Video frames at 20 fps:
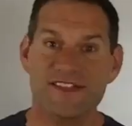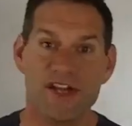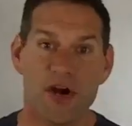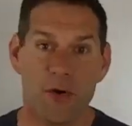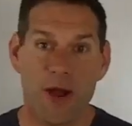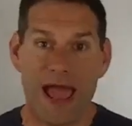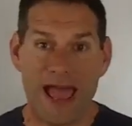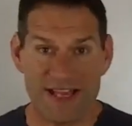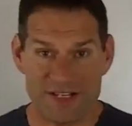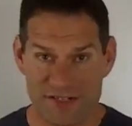
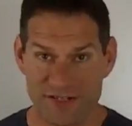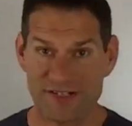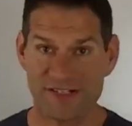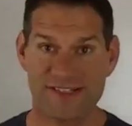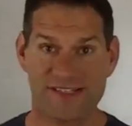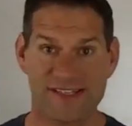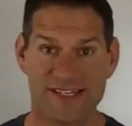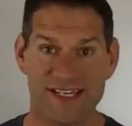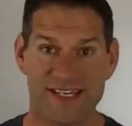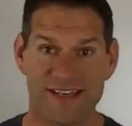So as you
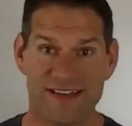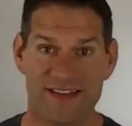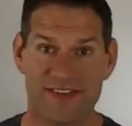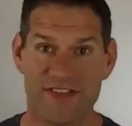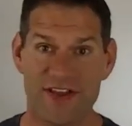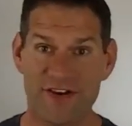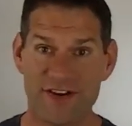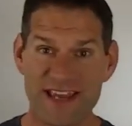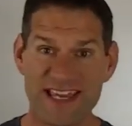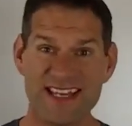can see,
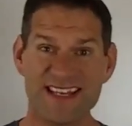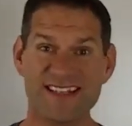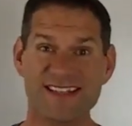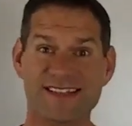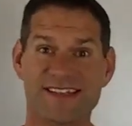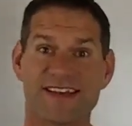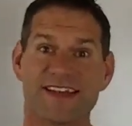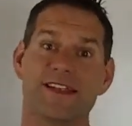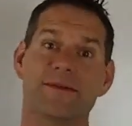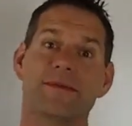there
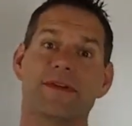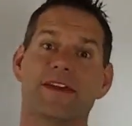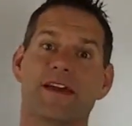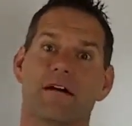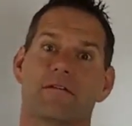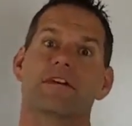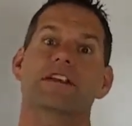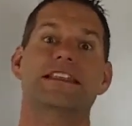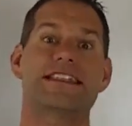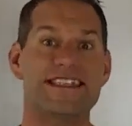is gonna be
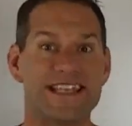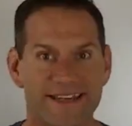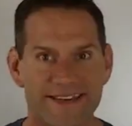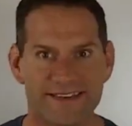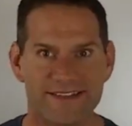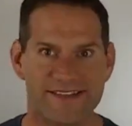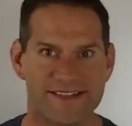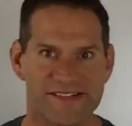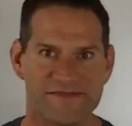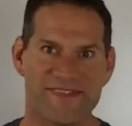a
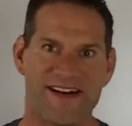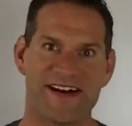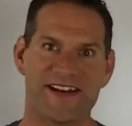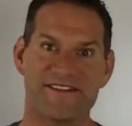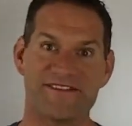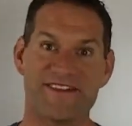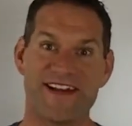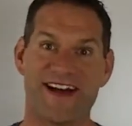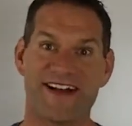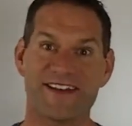ridiculous amount
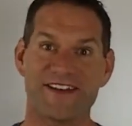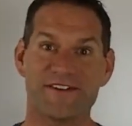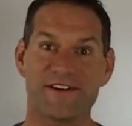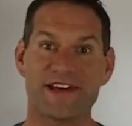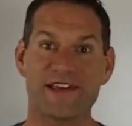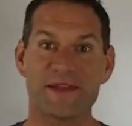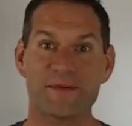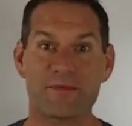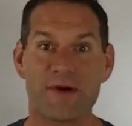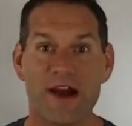of value
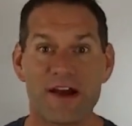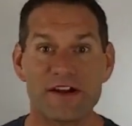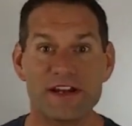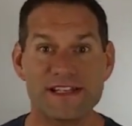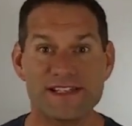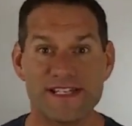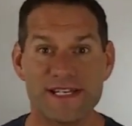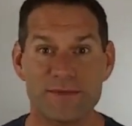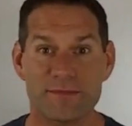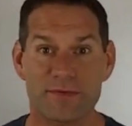in the
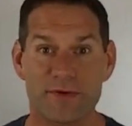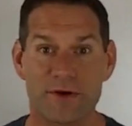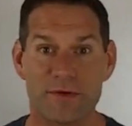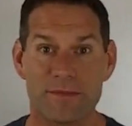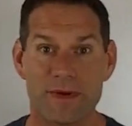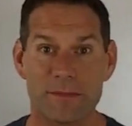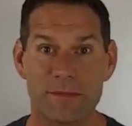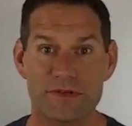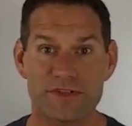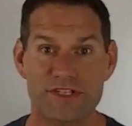Priority Team Pro
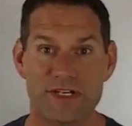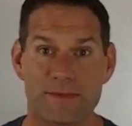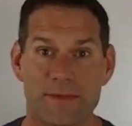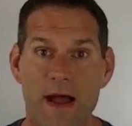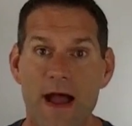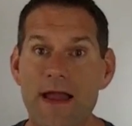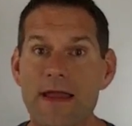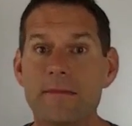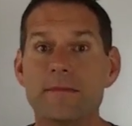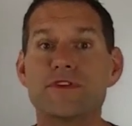membership.
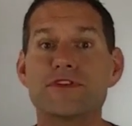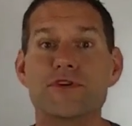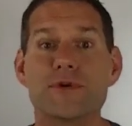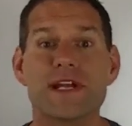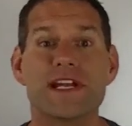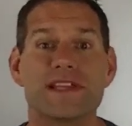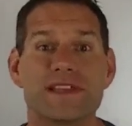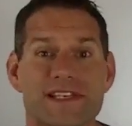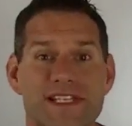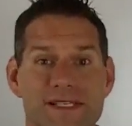I am
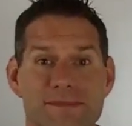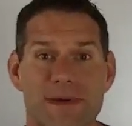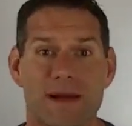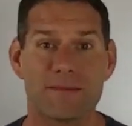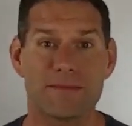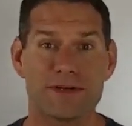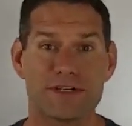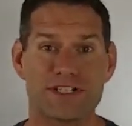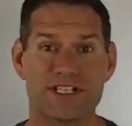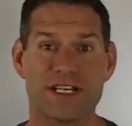treating this
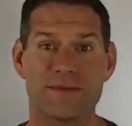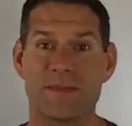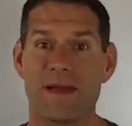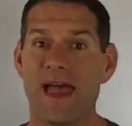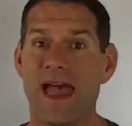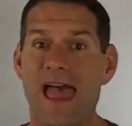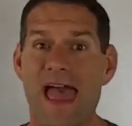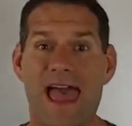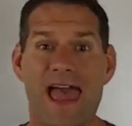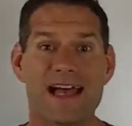membership
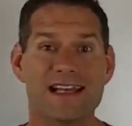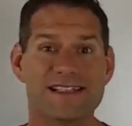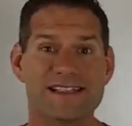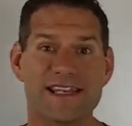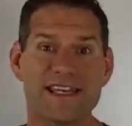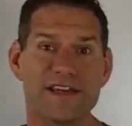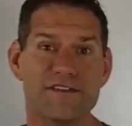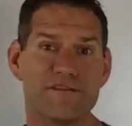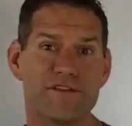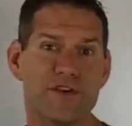as
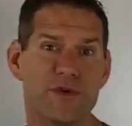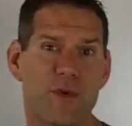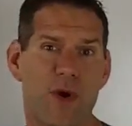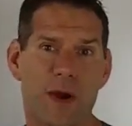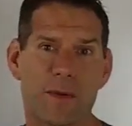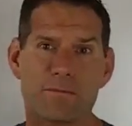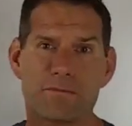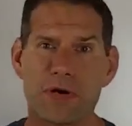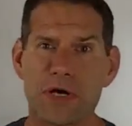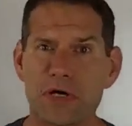if you
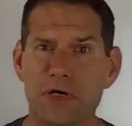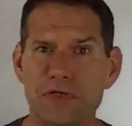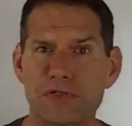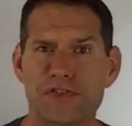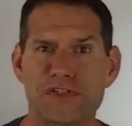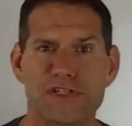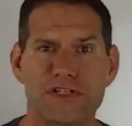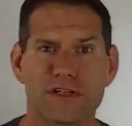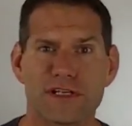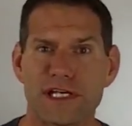are
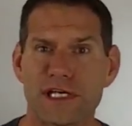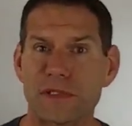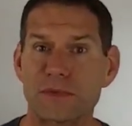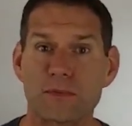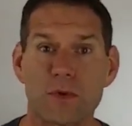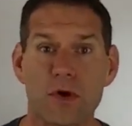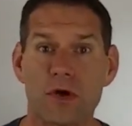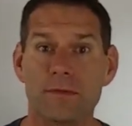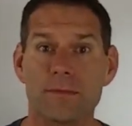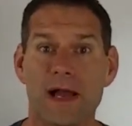personally
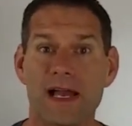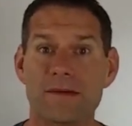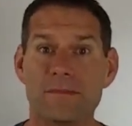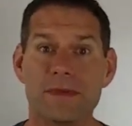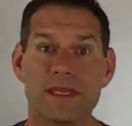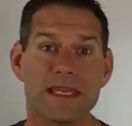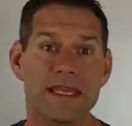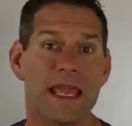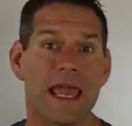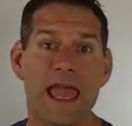enrolled by
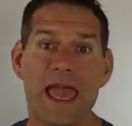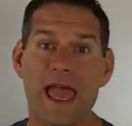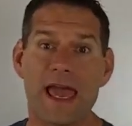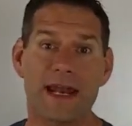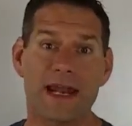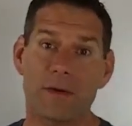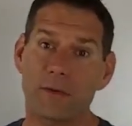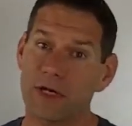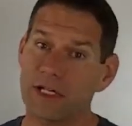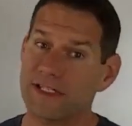me
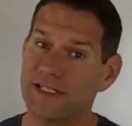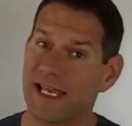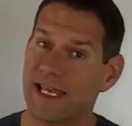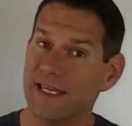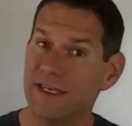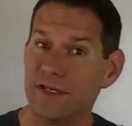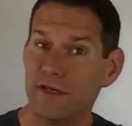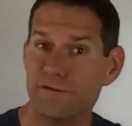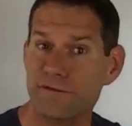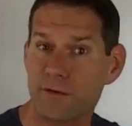and I wanna
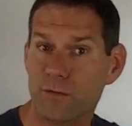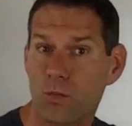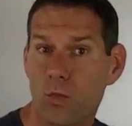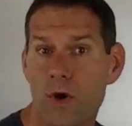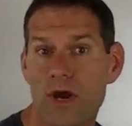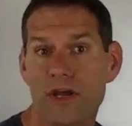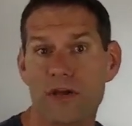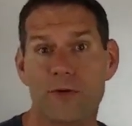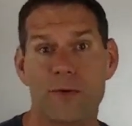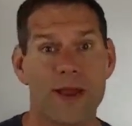take you from
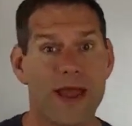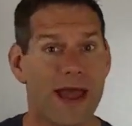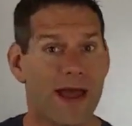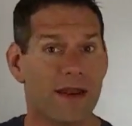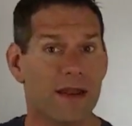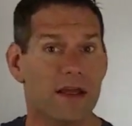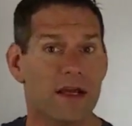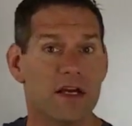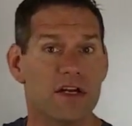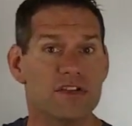where you're
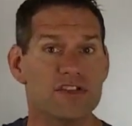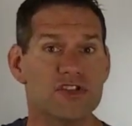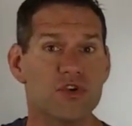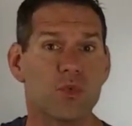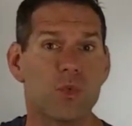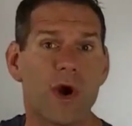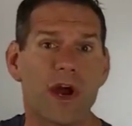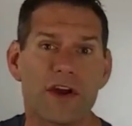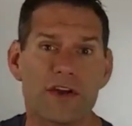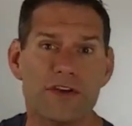at to
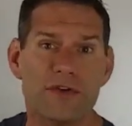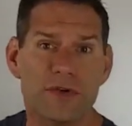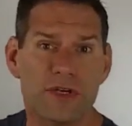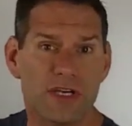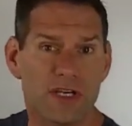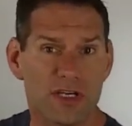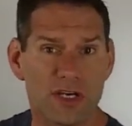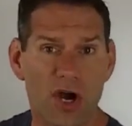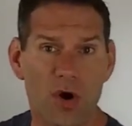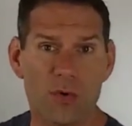where you
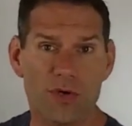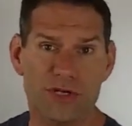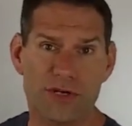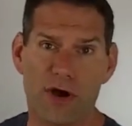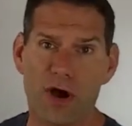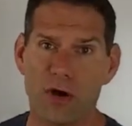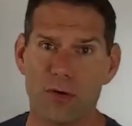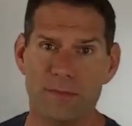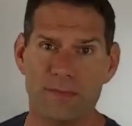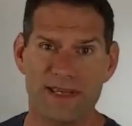can go in
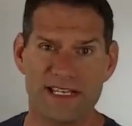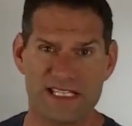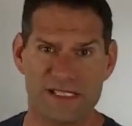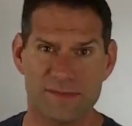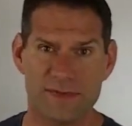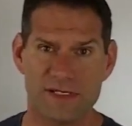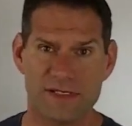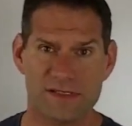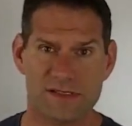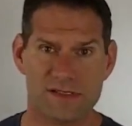your
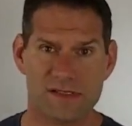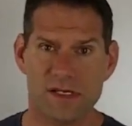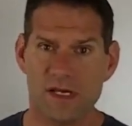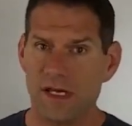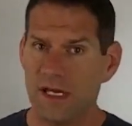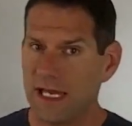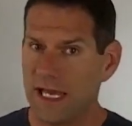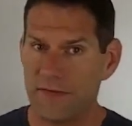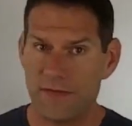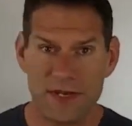home-based business
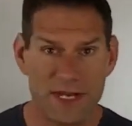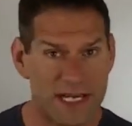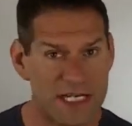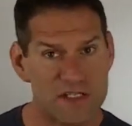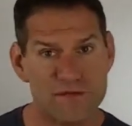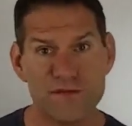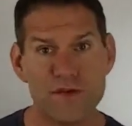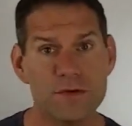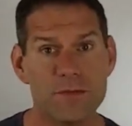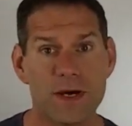in the
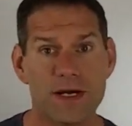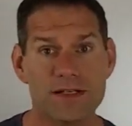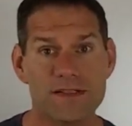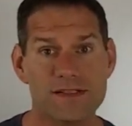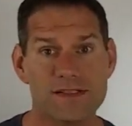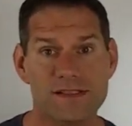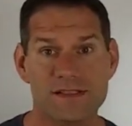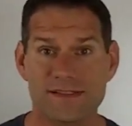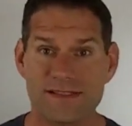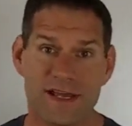next few
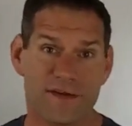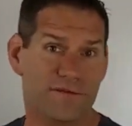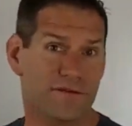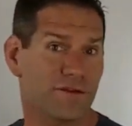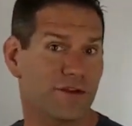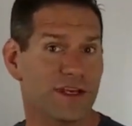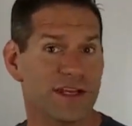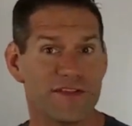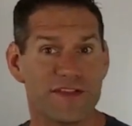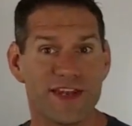months,
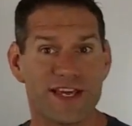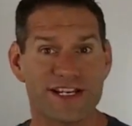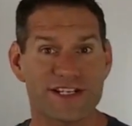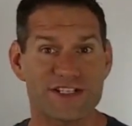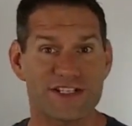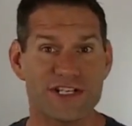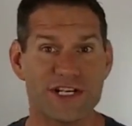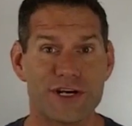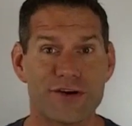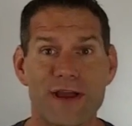definitely in the
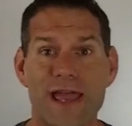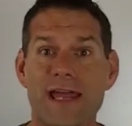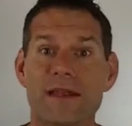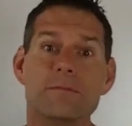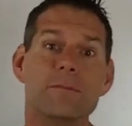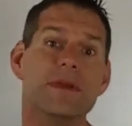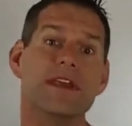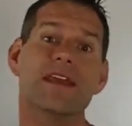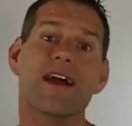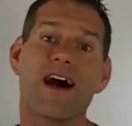next year
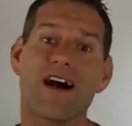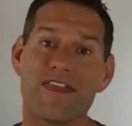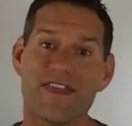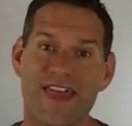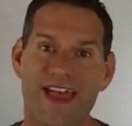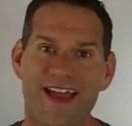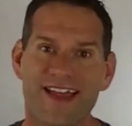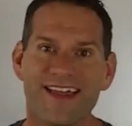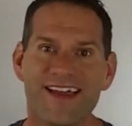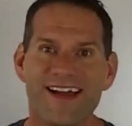and beyond
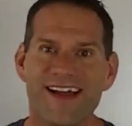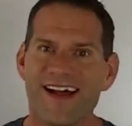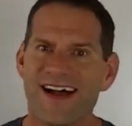that.